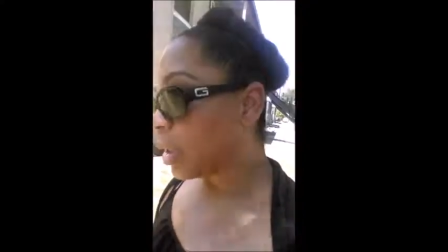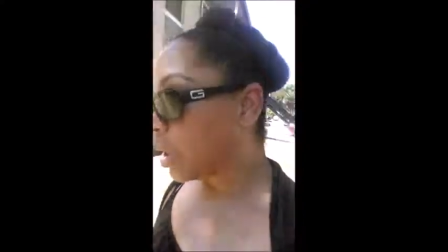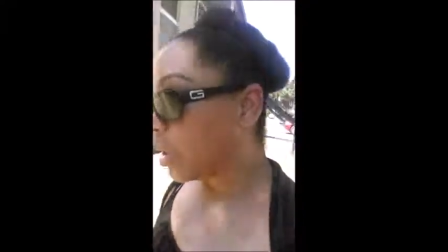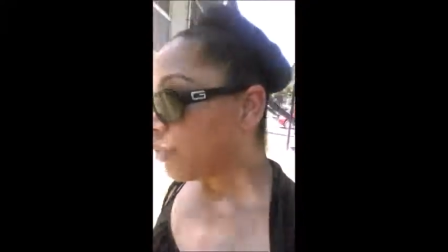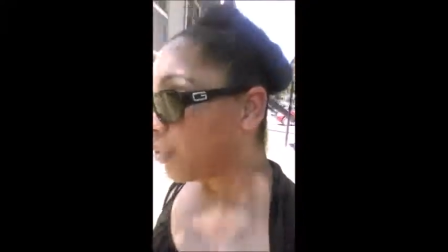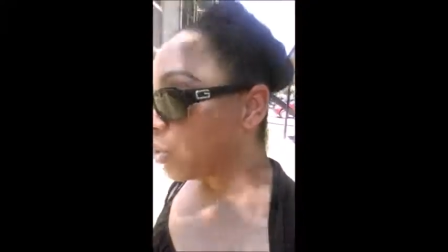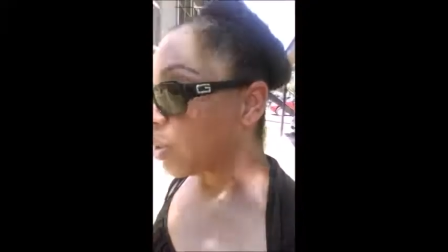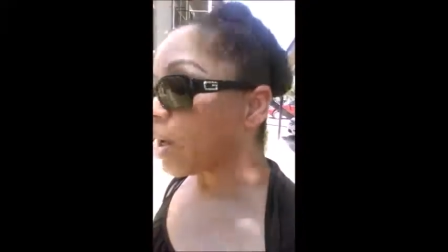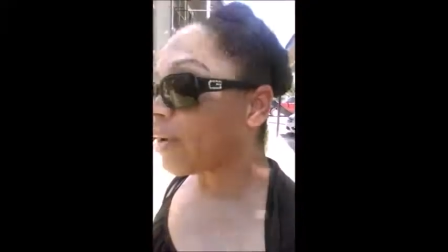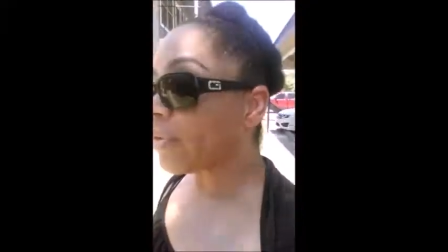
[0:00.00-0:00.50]

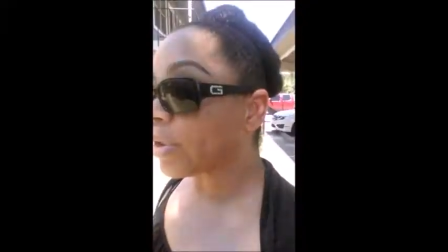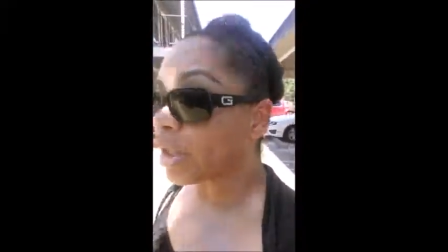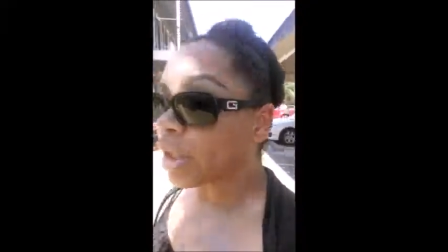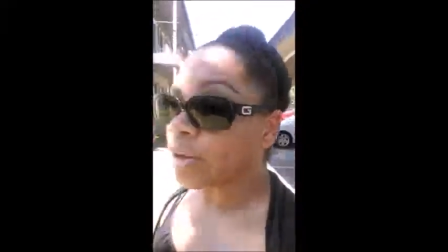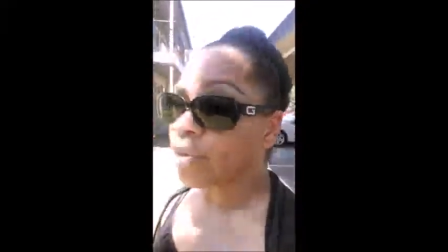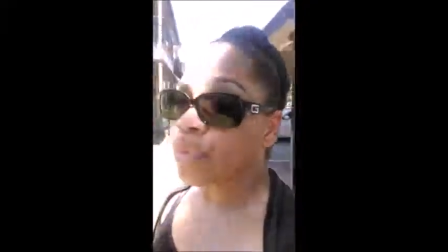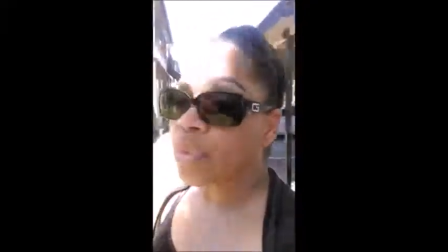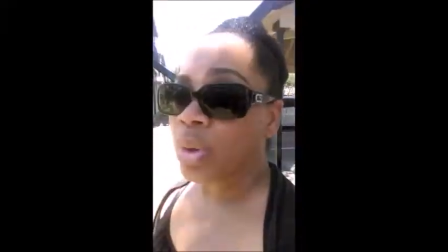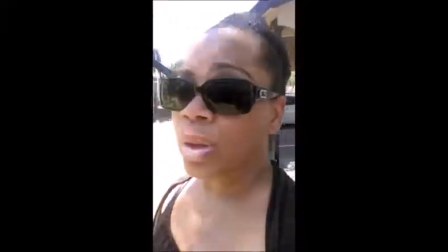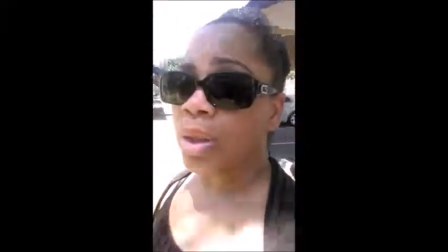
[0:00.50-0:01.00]
If you have a
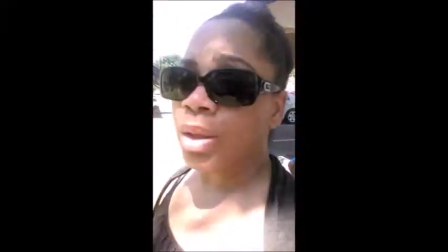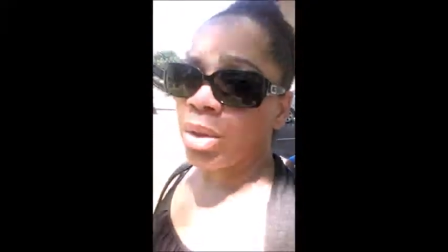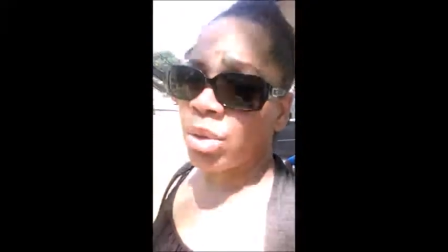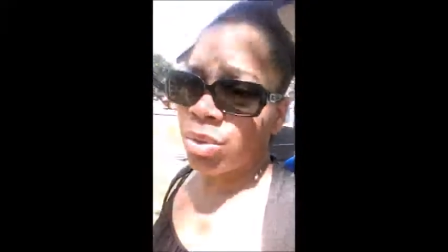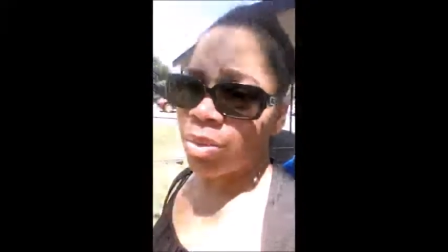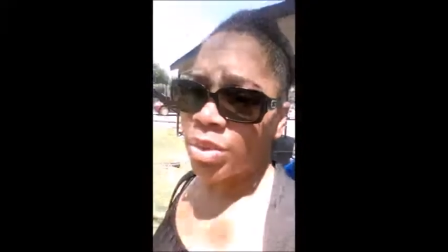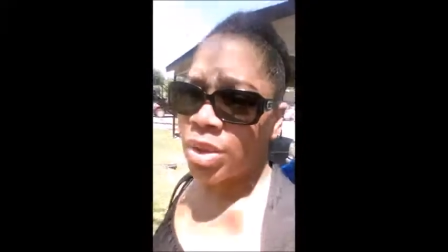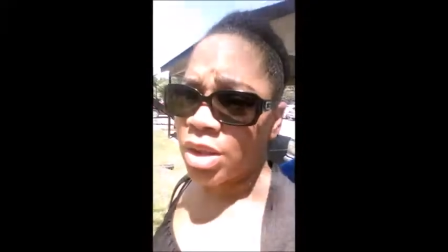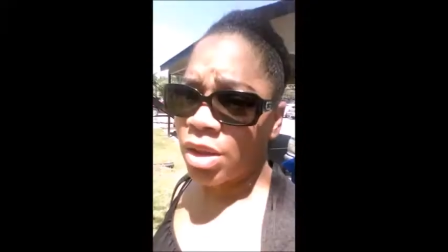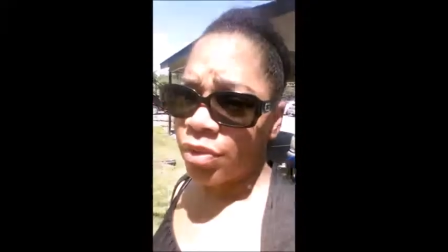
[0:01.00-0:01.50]
loved one
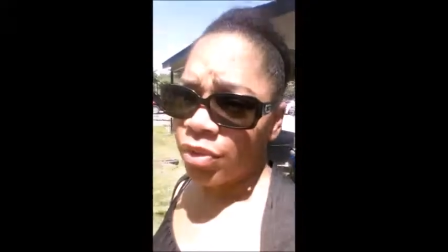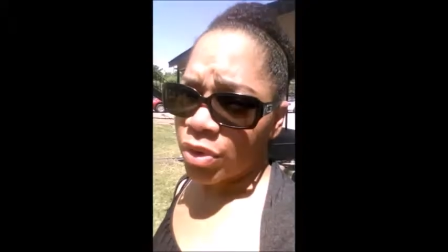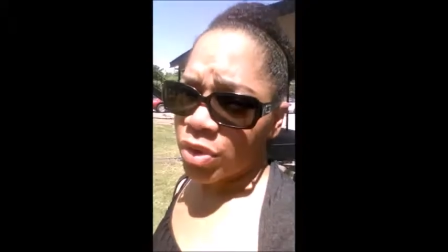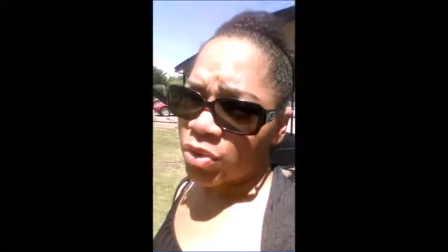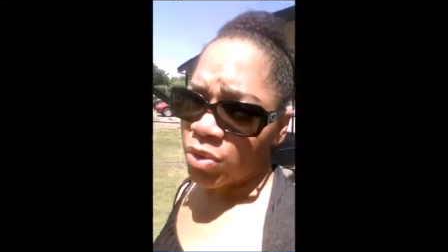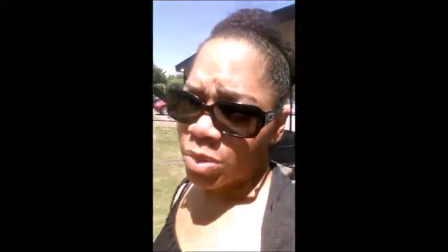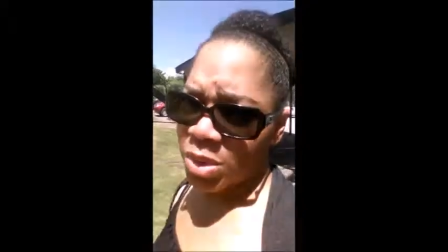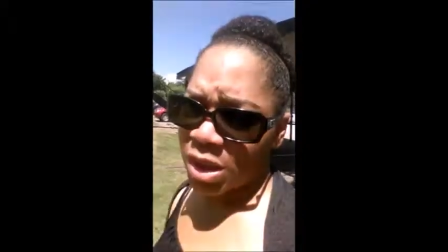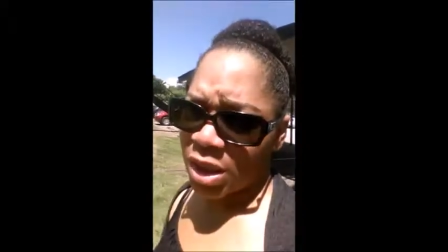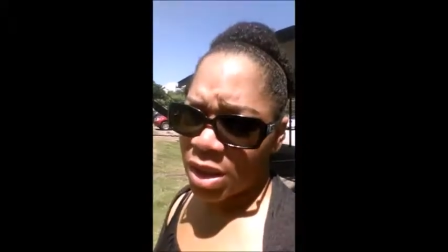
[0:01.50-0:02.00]
who suffers
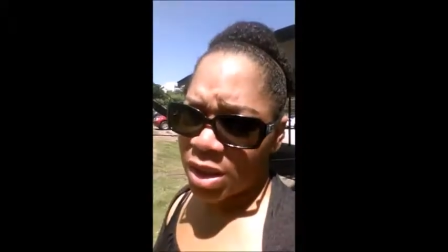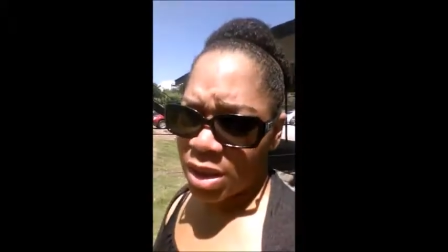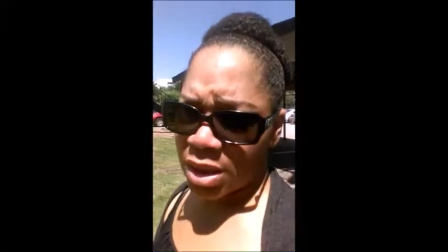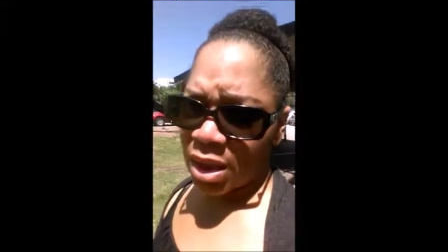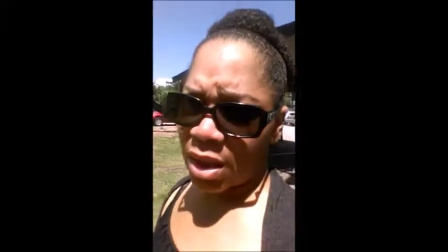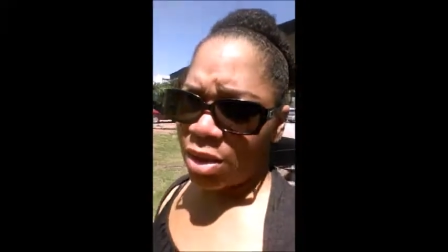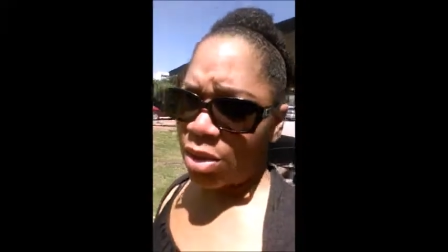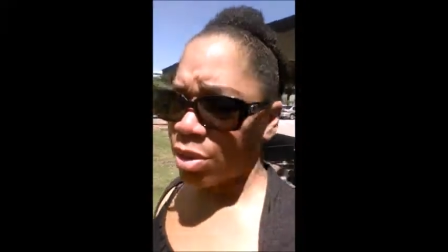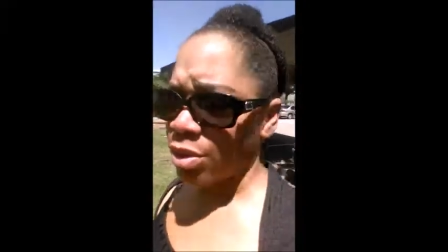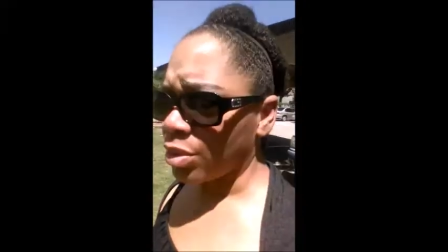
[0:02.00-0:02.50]
from sickle
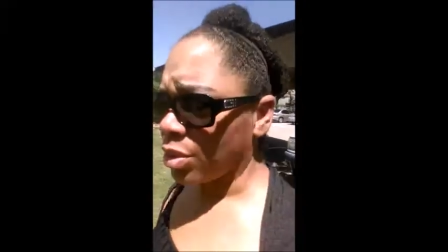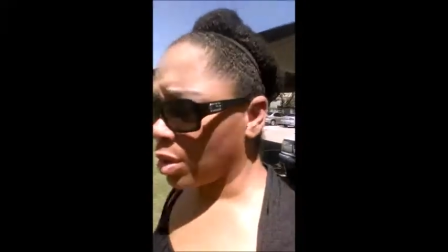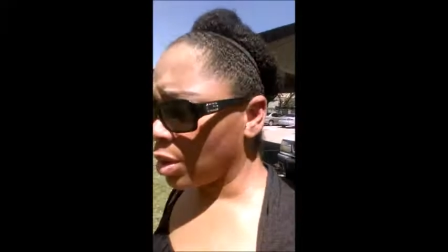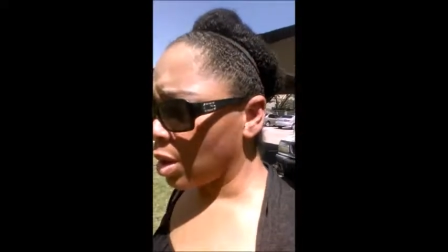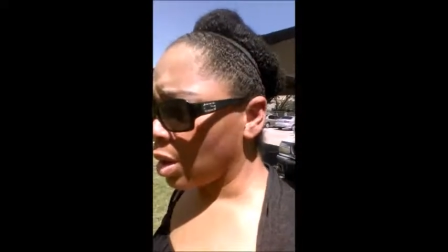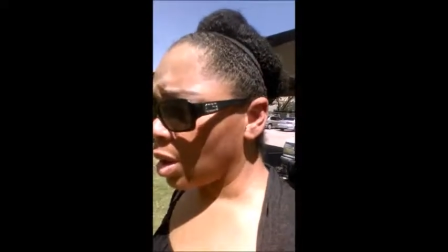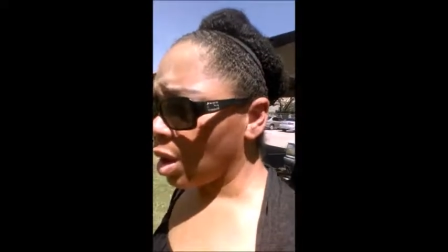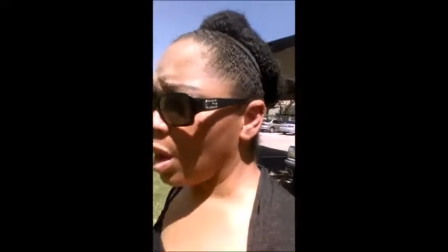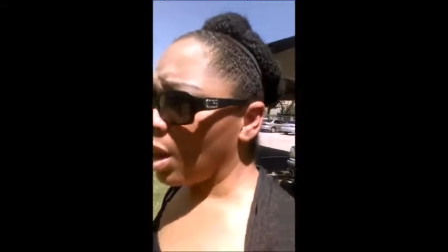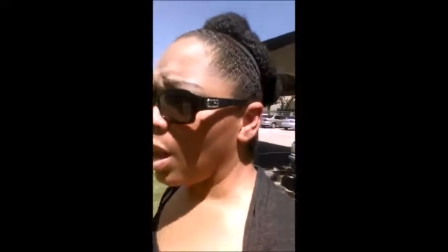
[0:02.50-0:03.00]
cell
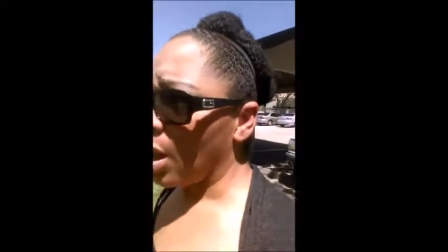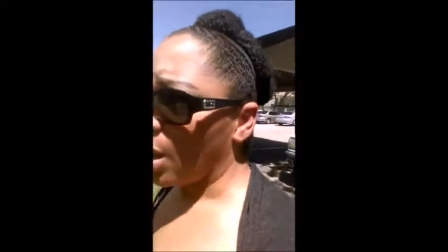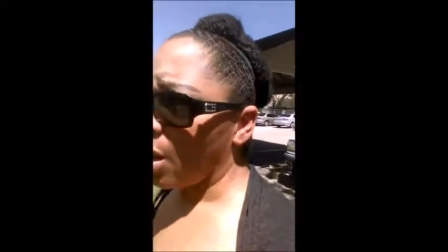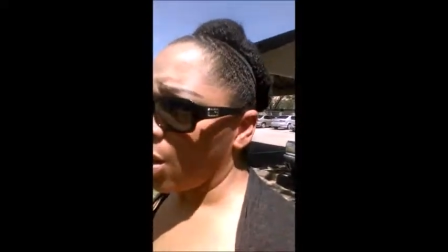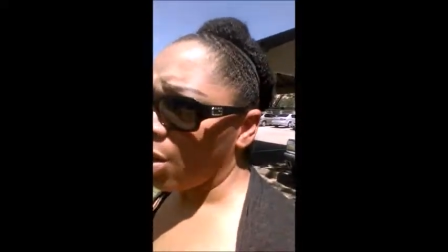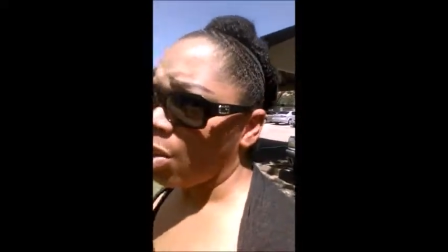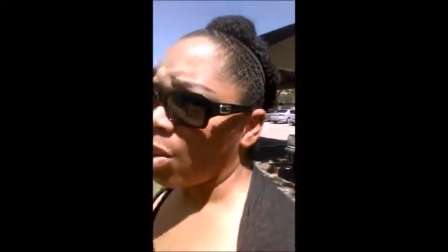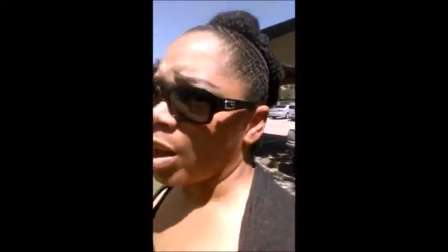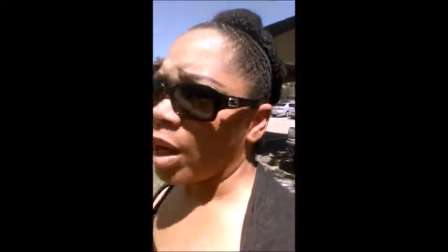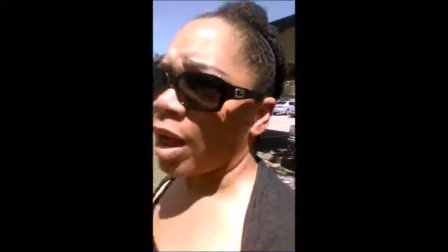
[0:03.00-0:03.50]

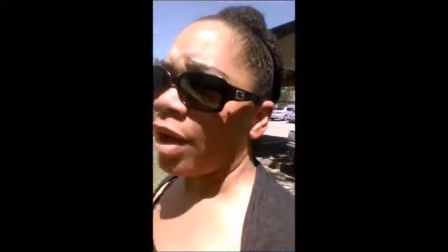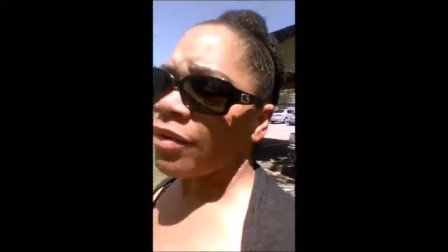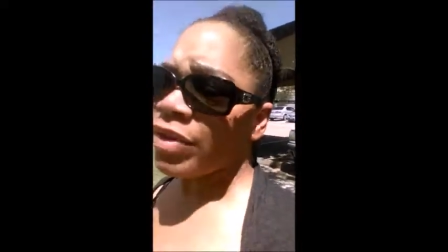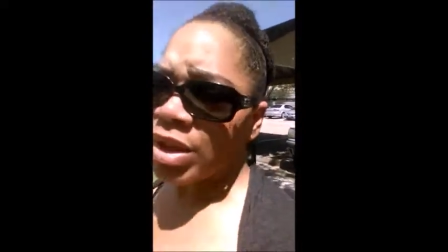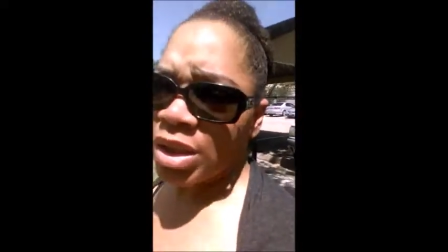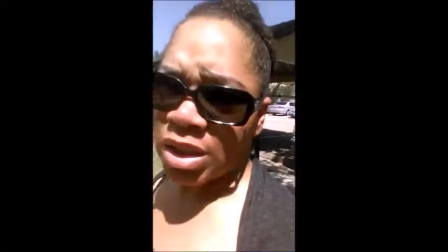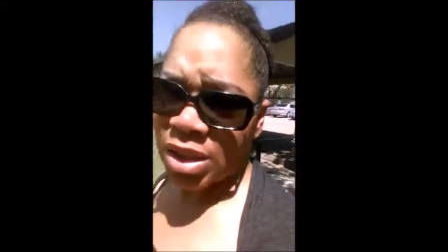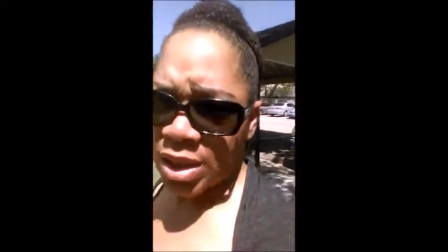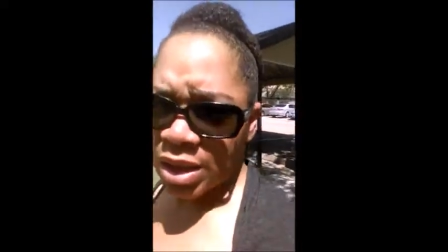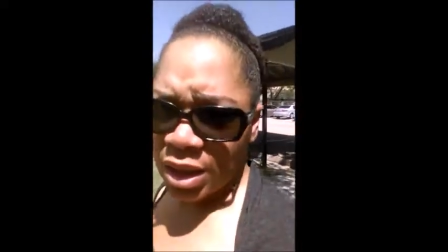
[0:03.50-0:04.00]
or have
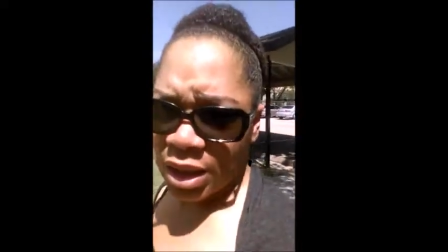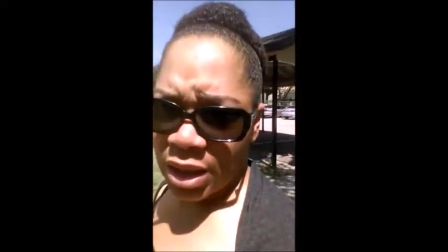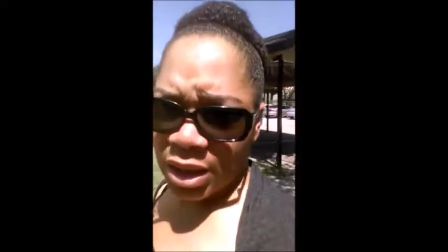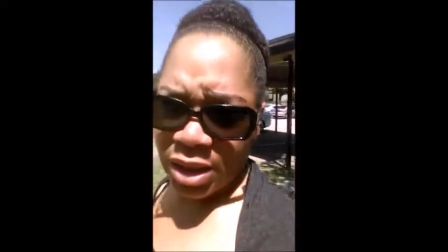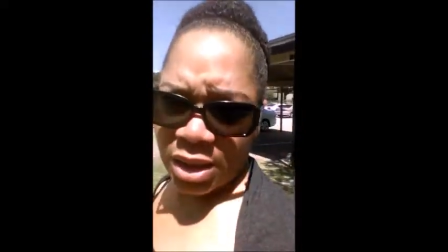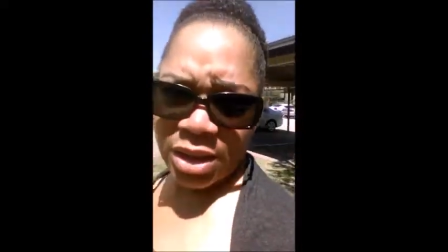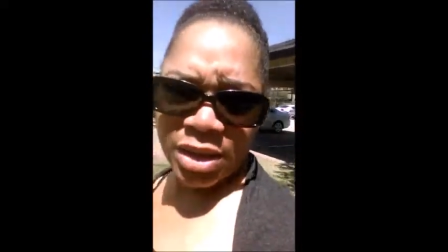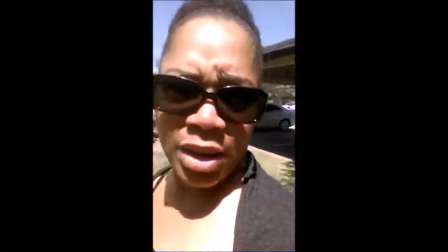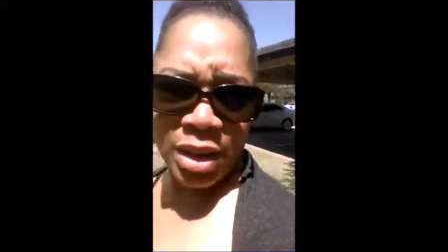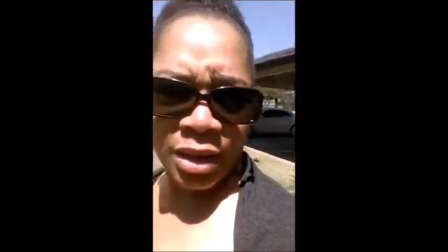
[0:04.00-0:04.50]
the
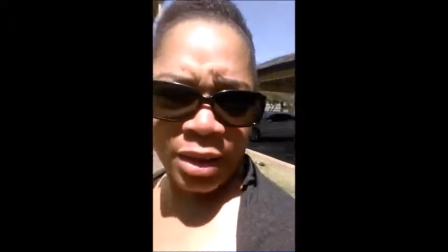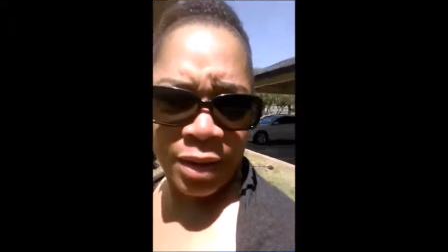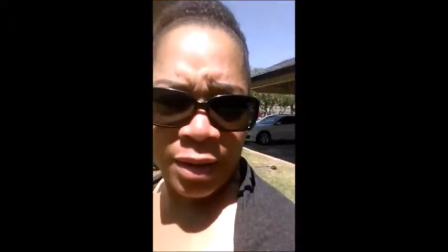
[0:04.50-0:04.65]
disease,